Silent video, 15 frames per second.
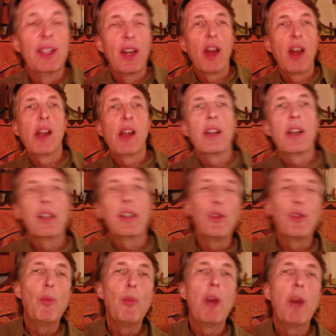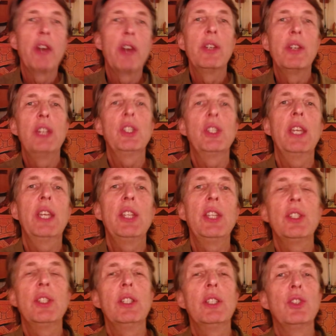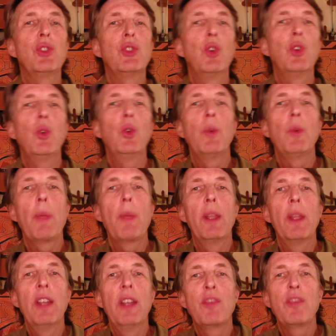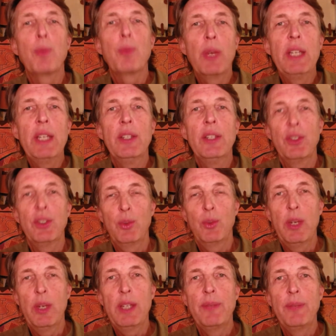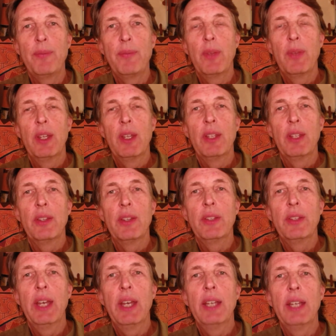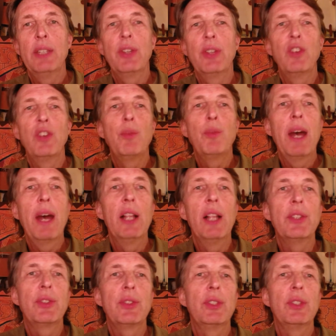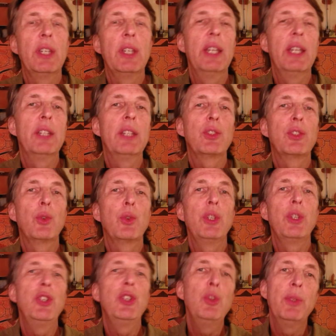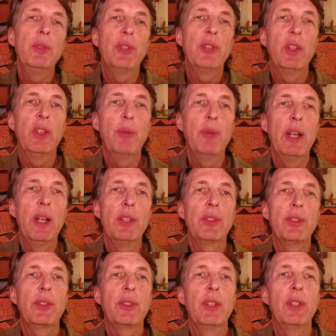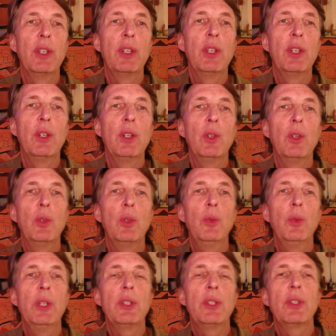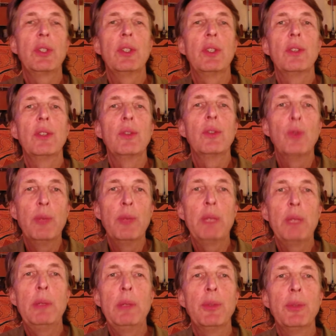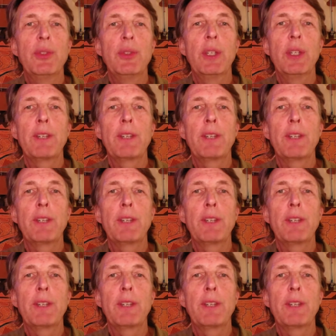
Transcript: Our modern education is so left brain in this way that it's out of balance, and it's throwing humans out of balance, which will make people sick.